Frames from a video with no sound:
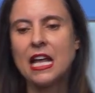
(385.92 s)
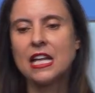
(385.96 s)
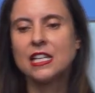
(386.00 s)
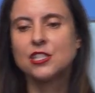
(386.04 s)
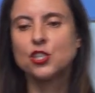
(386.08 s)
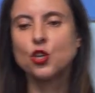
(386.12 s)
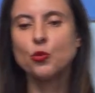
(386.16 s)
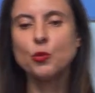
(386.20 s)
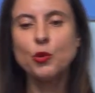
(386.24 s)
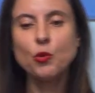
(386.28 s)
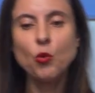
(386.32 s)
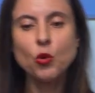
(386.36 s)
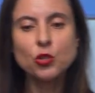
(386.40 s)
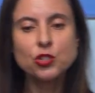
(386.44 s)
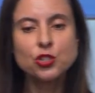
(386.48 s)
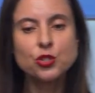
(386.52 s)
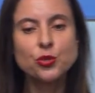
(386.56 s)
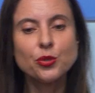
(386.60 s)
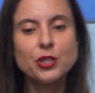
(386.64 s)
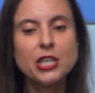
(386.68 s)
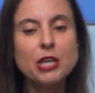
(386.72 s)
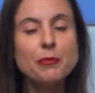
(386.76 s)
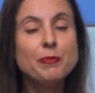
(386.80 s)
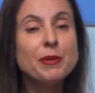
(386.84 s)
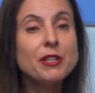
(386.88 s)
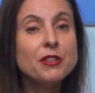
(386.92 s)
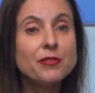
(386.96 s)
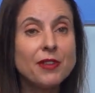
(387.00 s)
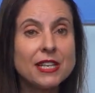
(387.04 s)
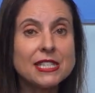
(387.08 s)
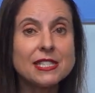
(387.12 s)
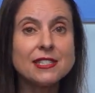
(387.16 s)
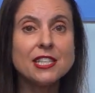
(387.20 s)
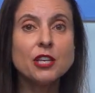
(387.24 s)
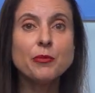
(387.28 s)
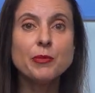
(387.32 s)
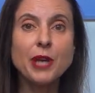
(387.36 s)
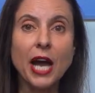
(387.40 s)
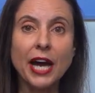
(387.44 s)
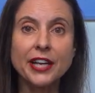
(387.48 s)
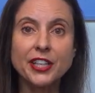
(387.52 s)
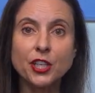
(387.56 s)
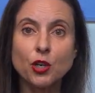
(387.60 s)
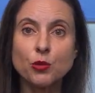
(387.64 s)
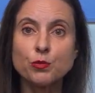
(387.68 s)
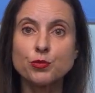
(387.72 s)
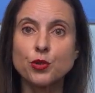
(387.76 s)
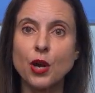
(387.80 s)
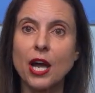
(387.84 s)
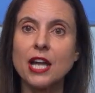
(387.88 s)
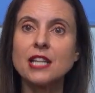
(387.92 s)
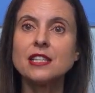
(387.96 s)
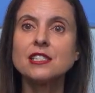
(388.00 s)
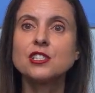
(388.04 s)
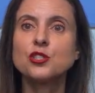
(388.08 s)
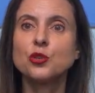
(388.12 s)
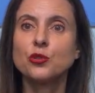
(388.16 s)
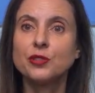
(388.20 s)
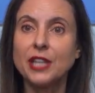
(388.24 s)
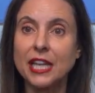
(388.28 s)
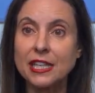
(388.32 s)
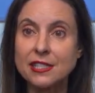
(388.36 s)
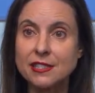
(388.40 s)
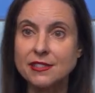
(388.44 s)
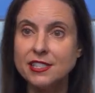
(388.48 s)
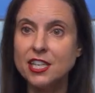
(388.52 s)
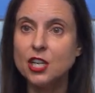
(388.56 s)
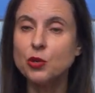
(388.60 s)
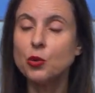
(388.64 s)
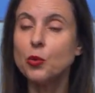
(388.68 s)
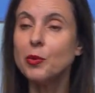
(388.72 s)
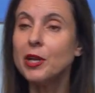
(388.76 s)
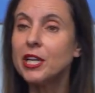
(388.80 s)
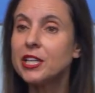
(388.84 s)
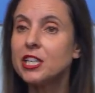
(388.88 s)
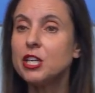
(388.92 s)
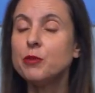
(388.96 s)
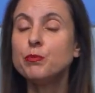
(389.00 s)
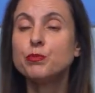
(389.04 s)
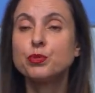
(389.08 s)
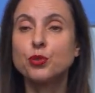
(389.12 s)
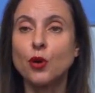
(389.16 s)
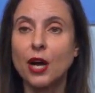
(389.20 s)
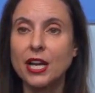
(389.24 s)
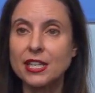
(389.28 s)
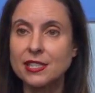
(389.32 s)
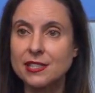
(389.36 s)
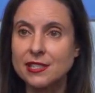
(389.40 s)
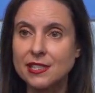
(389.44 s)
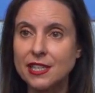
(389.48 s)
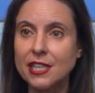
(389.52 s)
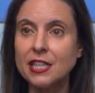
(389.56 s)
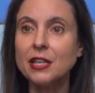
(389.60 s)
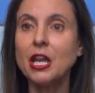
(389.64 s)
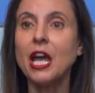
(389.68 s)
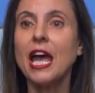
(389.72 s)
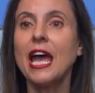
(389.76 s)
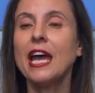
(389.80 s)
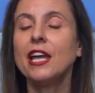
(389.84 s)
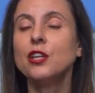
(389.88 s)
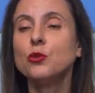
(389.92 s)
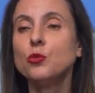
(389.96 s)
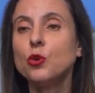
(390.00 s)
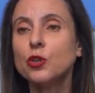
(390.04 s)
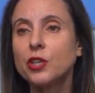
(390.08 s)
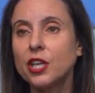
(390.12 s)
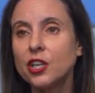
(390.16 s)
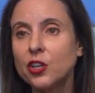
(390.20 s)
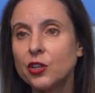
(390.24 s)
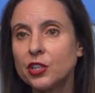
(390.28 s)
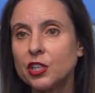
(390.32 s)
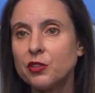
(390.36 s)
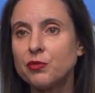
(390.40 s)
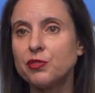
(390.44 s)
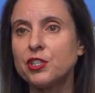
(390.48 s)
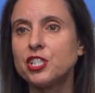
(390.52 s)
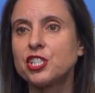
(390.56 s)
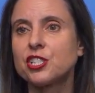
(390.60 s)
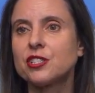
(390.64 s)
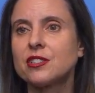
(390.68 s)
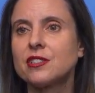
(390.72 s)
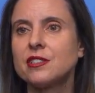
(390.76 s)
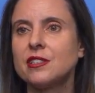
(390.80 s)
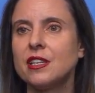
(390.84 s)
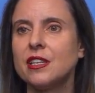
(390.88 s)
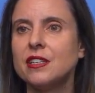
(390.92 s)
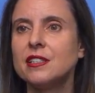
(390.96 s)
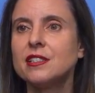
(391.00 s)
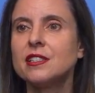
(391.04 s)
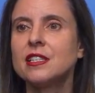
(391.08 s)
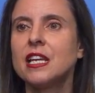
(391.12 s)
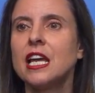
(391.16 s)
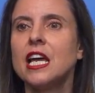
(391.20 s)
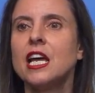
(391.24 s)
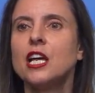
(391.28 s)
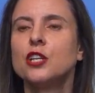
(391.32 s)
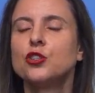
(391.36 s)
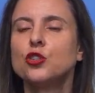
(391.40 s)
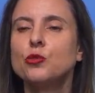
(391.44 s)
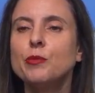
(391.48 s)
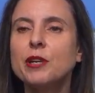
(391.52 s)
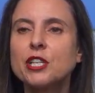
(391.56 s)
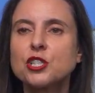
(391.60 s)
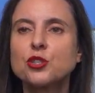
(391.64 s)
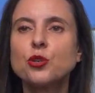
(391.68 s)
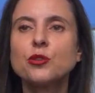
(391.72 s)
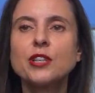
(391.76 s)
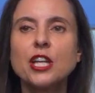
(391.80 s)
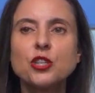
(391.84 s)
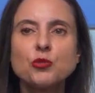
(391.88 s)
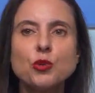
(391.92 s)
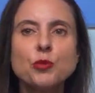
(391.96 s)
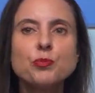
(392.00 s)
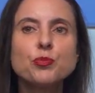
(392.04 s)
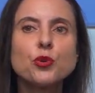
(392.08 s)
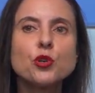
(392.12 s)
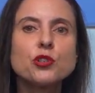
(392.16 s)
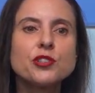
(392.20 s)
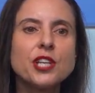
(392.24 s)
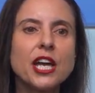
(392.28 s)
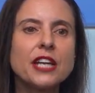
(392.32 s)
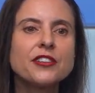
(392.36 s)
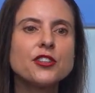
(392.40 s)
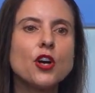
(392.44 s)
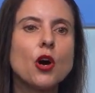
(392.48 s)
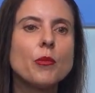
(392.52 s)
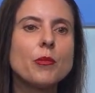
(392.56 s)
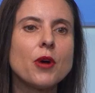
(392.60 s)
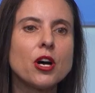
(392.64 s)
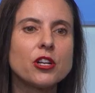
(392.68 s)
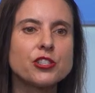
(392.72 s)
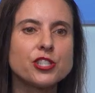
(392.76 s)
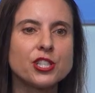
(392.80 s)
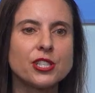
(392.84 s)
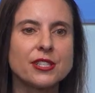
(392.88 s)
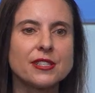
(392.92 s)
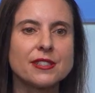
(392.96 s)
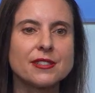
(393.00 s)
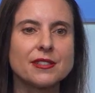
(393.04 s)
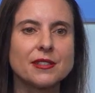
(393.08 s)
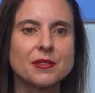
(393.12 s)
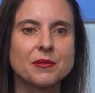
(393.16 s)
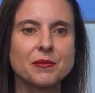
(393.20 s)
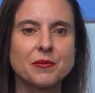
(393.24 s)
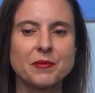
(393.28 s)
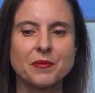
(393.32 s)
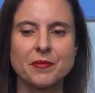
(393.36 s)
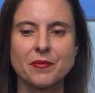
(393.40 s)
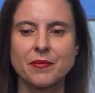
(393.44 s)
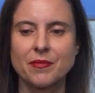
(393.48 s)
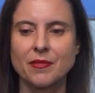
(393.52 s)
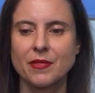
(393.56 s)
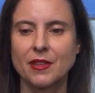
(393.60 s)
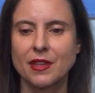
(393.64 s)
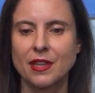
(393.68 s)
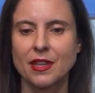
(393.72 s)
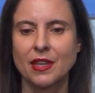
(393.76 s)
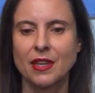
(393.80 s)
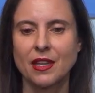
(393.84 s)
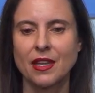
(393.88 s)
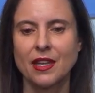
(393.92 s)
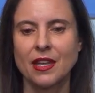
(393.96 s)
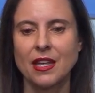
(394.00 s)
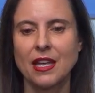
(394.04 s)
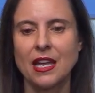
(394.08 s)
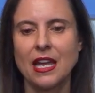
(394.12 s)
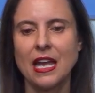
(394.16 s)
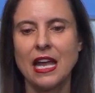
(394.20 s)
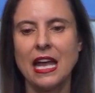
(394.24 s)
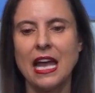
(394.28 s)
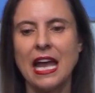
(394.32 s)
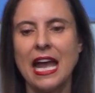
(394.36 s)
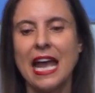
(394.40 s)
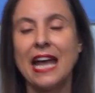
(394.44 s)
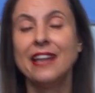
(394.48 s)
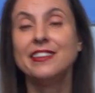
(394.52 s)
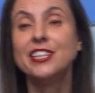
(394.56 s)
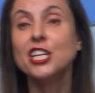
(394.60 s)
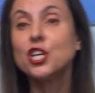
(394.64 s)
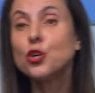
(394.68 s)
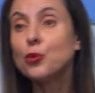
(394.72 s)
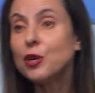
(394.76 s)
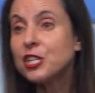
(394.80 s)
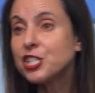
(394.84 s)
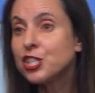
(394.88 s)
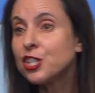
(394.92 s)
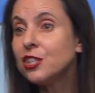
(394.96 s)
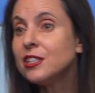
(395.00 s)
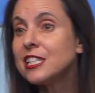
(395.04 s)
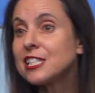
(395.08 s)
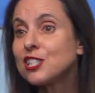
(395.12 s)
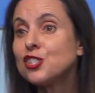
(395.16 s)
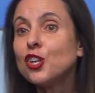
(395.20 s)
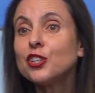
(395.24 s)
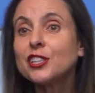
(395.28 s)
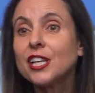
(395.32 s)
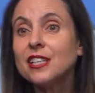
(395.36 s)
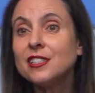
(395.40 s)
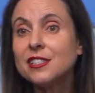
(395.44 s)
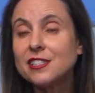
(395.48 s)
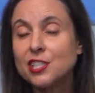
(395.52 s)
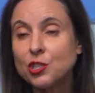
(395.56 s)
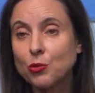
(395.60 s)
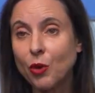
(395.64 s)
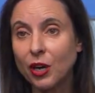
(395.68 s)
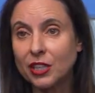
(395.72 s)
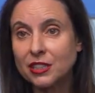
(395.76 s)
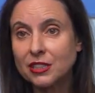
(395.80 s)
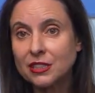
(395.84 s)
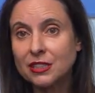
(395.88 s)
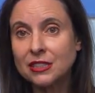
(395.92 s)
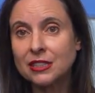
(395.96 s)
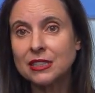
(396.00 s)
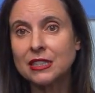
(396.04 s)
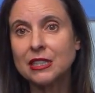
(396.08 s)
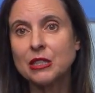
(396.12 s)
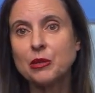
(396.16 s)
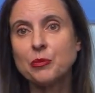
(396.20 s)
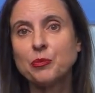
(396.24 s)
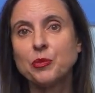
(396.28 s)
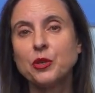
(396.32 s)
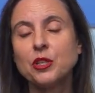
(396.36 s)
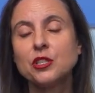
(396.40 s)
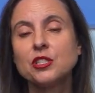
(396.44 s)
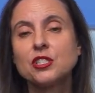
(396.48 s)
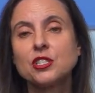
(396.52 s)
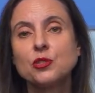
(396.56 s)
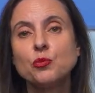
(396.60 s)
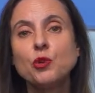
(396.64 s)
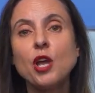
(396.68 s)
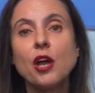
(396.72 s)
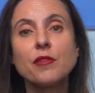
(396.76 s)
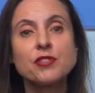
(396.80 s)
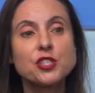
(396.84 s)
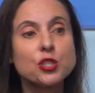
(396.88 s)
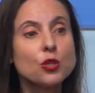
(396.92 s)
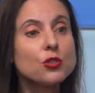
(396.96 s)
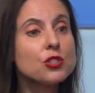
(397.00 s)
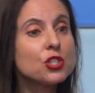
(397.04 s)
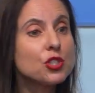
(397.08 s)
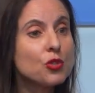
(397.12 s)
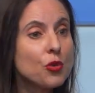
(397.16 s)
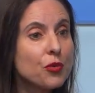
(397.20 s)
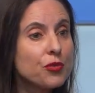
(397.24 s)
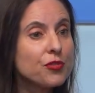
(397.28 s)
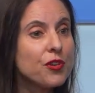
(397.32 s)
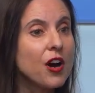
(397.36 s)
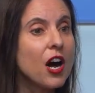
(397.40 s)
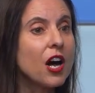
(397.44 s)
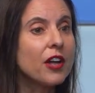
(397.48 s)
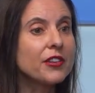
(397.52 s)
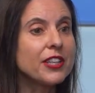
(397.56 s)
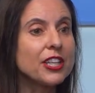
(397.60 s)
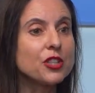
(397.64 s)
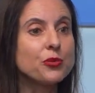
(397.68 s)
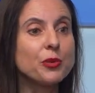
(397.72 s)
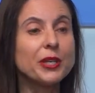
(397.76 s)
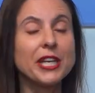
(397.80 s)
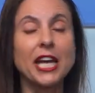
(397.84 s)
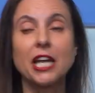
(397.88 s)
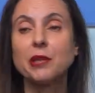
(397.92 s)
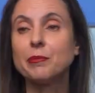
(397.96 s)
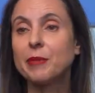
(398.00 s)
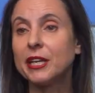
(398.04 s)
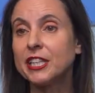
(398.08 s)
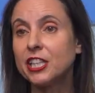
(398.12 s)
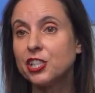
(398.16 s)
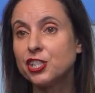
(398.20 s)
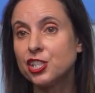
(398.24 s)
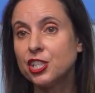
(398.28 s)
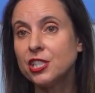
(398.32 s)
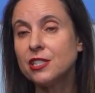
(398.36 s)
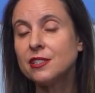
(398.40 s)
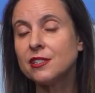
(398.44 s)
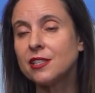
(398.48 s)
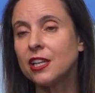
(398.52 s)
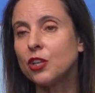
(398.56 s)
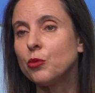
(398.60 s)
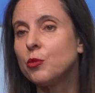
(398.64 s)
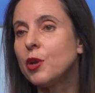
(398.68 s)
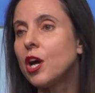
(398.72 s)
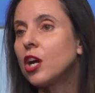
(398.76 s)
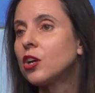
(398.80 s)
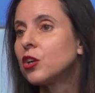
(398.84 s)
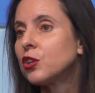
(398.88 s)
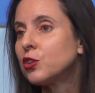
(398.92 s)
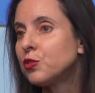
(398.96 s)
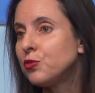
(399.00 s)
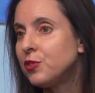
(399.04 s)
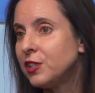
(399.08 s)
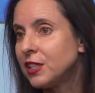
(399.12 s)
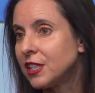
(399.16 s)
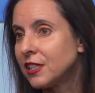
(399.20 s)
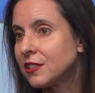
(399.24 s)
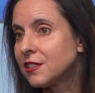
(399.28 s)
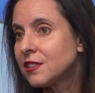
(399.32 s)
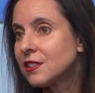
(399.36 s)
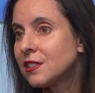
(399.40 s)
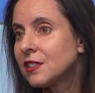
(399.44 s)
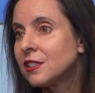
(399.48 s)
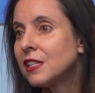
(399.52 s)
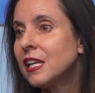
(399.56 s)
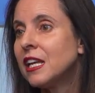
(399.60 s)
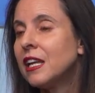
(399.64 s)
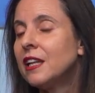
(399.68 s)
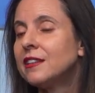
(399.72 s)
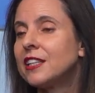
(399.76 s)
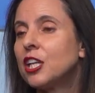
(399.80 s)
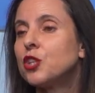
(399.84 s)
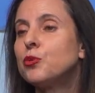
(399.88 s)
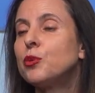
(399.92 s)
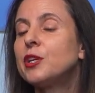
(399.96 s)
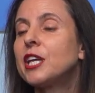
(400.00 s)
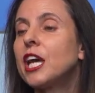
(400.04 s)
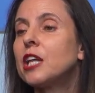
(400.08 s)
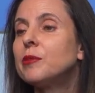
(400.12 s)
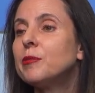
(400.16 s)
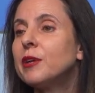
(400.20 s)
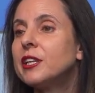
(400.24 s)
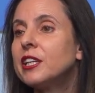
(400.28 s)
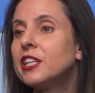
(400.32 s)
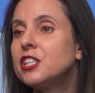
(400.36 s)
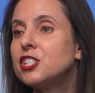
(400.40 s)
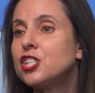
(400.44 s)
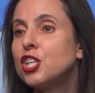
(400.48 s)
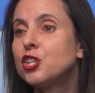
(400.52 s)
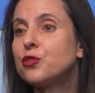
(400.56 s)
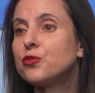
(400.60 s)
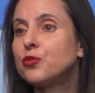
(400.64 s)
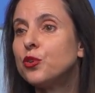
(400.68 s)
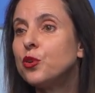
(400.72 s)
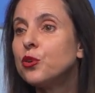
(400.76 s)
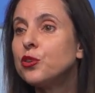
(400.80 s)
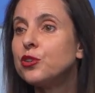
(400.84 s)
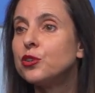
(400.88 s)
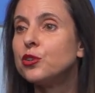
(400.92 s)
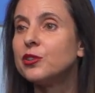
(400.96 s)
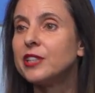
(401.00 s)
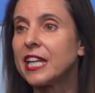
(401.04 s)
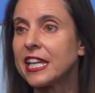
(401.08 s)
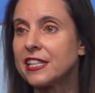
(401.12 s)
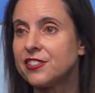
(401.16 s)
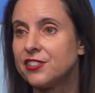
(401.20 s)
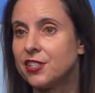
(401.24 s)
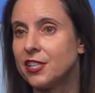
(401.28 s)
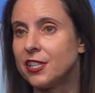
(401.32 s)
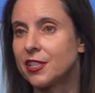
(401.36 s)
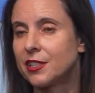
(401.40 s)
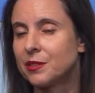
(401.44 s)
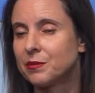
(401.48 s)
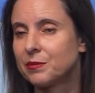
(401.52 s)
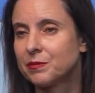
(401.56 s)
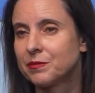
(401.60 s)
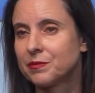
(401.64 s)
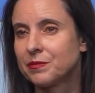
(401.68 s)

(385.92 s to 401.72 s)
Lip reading: So we want to keep investing behind our brands. So next year, we will keep pricing and working on efficiencies to make sure that we protect our margins. And the equation is not an easy one, but we have shown so far that we can manage it, and we are confident that we can manage it further next year.